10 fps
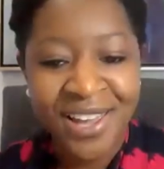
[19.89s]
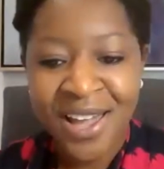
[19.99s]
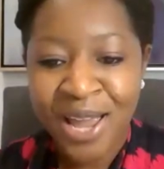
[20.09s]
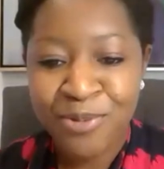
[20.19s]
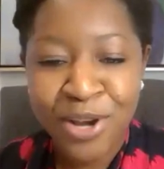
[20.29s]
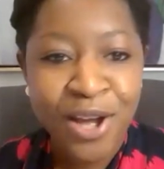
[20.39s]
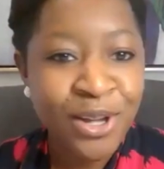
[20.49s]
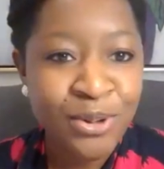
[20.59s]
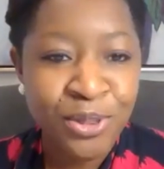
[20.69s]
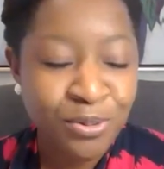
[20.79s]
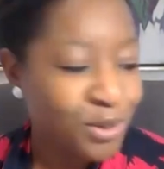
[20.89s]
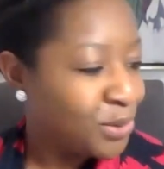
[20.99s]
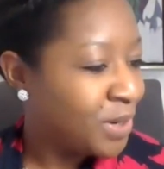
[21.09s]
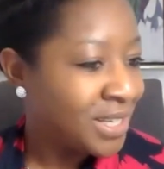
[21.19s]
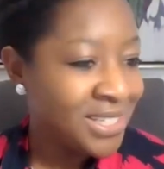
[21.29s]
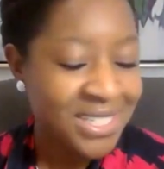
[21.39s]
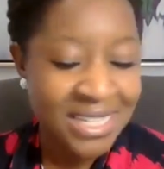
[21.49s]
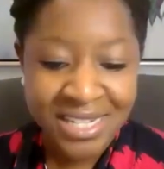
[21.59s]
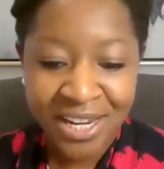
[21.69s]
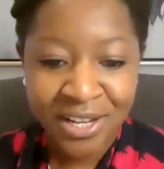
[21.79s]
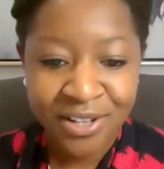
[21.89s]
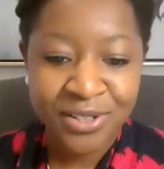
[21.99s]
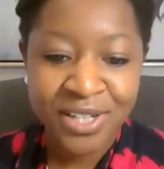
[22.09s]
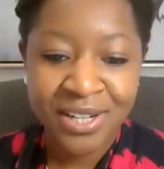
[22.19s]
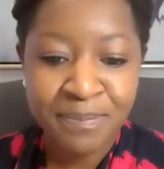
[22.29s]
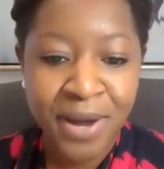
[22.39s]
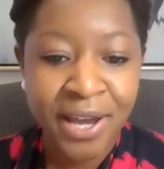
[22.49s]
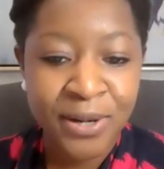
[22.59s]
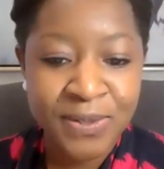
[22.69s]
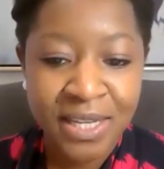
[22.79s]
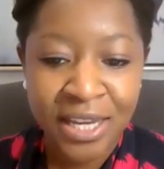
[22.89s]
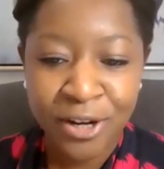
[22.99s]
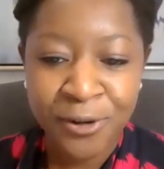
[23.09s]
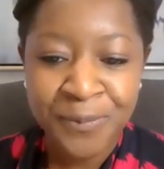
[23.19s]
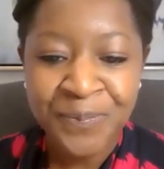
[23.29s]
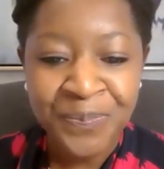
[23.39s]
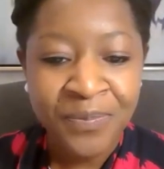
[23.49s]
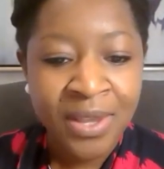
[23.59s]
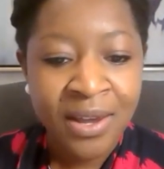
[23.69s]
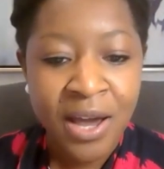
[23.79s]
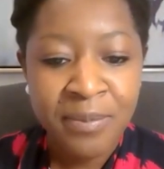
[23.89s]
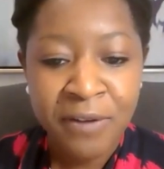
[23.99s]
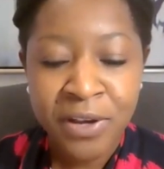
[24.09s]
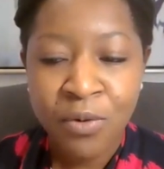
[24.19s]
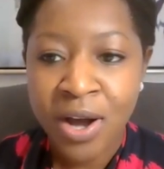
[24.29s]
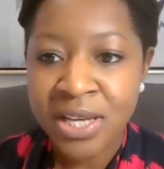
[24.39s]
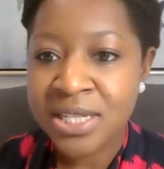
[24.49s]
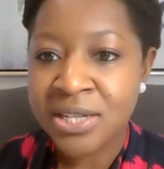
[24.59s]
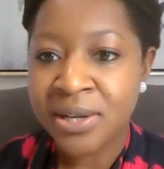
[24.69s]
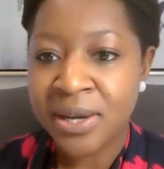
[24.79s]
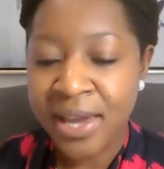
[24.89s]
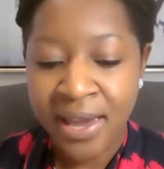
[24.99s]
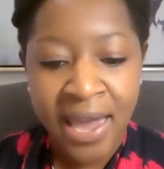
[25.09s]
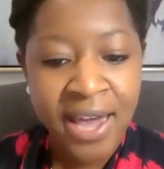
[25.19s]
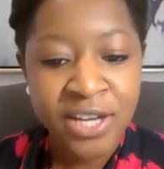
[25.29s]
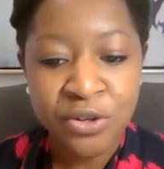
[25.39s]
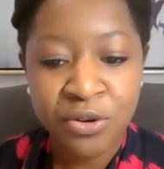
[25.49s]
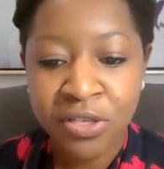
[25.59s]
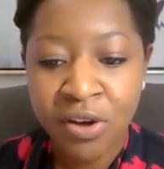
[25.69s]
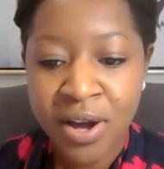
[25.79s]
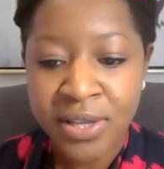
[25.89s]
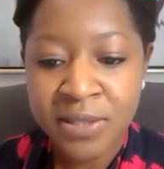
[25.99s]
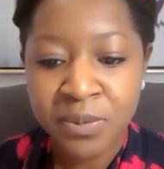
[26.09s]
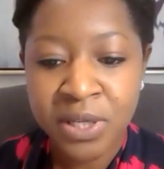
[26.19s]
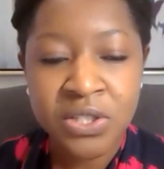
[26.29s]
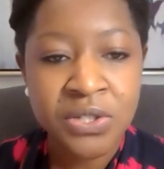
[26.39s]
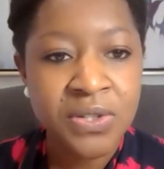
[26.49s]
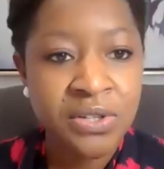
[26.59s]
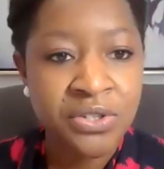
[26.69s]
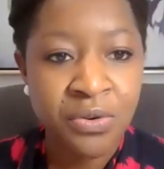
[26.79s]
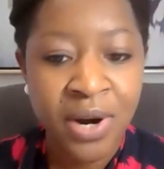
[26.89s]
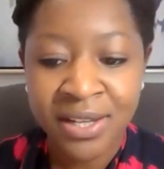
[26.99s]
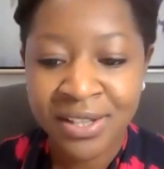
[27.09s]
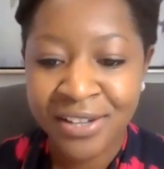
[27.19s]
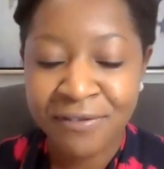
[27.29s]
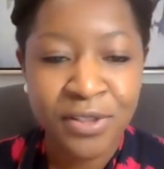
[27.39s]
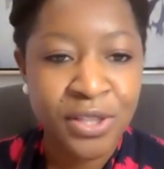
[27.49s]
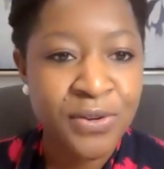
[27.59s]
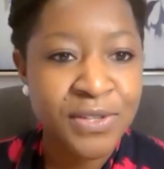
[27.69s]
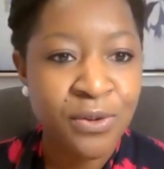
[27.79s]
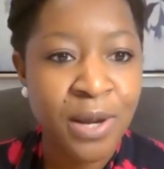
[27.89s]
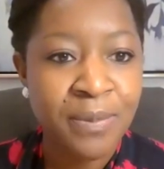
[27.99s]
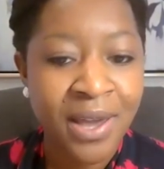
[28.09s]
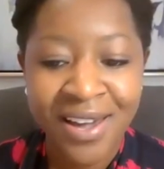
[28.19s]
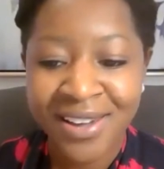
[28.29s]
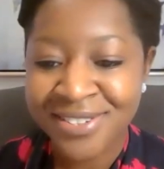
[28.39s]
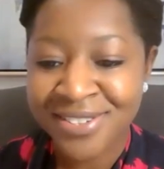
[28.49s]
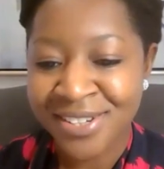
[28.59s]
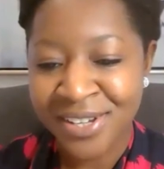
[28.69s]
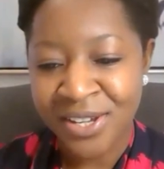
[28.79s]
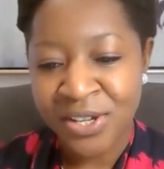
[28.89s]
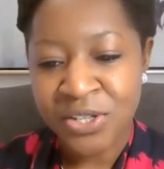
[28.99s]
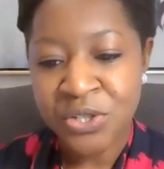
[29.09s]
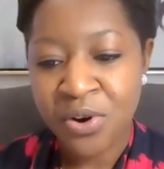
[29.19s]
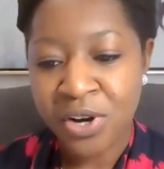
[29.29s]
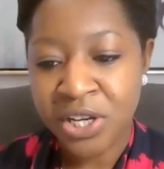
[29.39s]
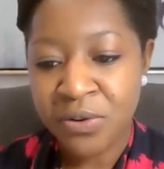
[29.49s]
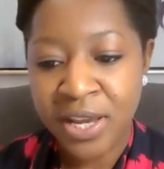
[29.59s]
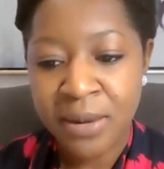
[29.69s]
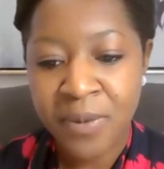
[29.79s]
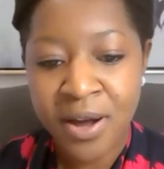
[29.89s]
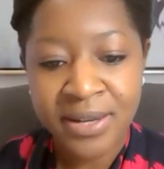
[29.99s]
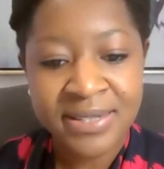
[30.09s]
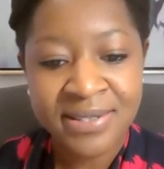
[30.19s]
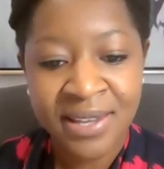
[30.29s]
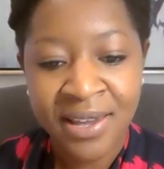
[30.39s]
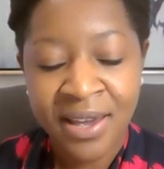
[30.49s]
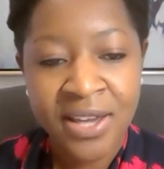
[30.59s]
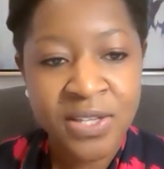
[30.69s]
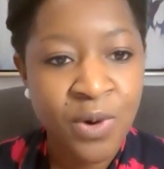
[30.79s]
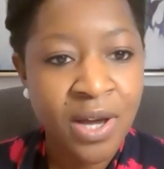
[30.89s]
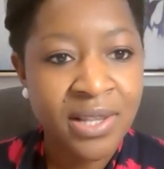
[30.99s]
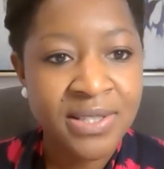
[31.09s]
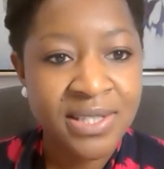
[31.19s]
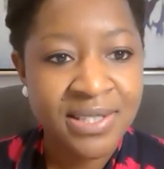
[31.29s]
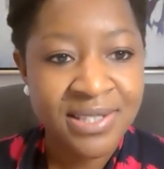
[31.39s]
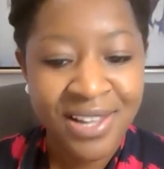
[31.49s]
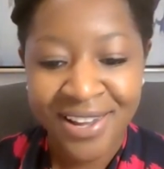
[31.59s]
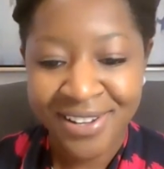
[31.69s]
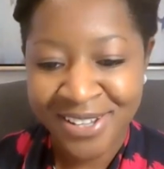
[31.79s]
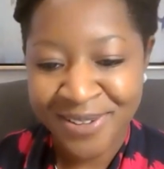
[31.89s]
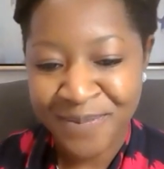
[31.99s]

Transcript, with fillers: I will not go through detailed bios here. Um, if you want to add your thoughts, please do so directly for those on the webcast to our Q&A box as well as to Slack.